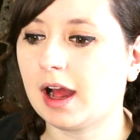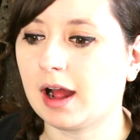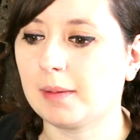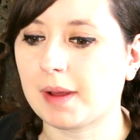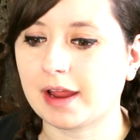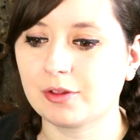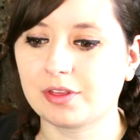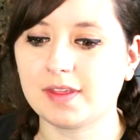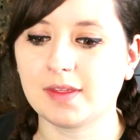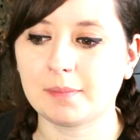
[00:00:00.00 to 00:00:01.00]
Um, I don't
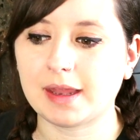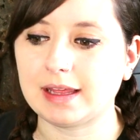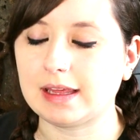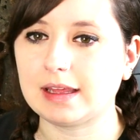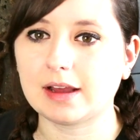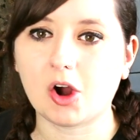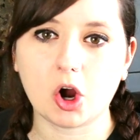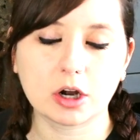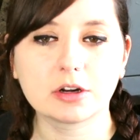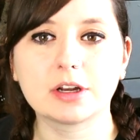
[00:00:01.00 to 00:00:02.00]
see them any
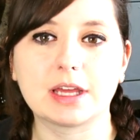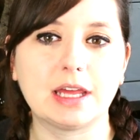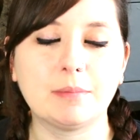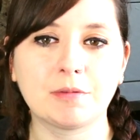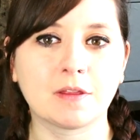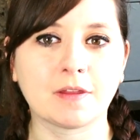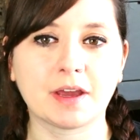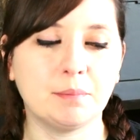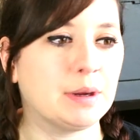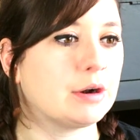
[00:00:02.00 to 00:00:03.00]
harder to keep than
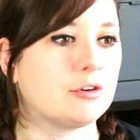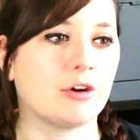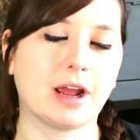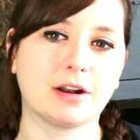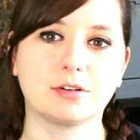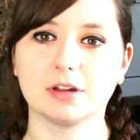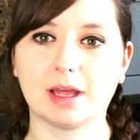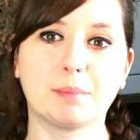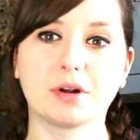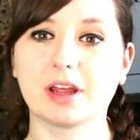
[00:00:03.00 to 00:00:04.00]
like a bearded dragon or a
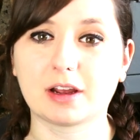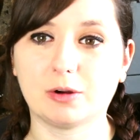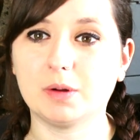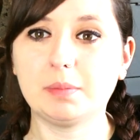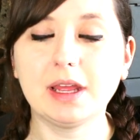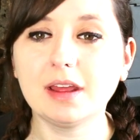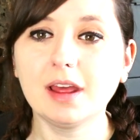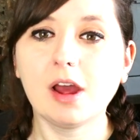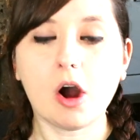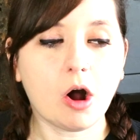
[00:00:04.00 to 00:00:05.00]
leopard gecko would be.